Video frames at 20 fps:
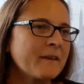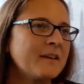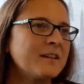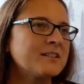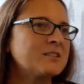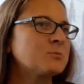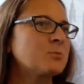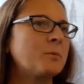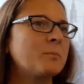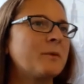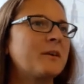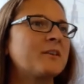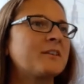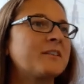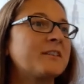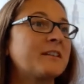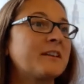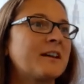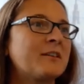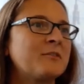So what better
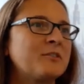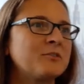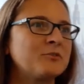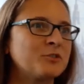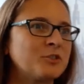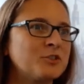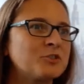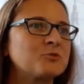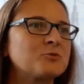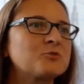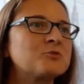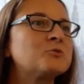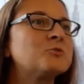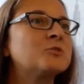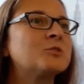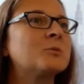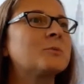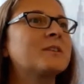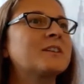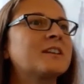than having a virtual
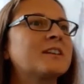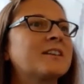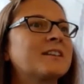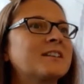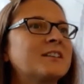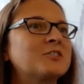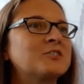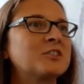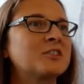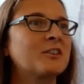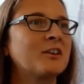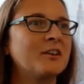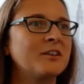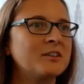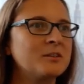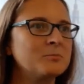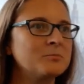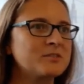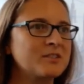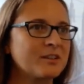tour where they can actually guide
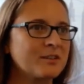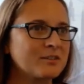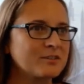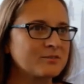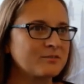themselves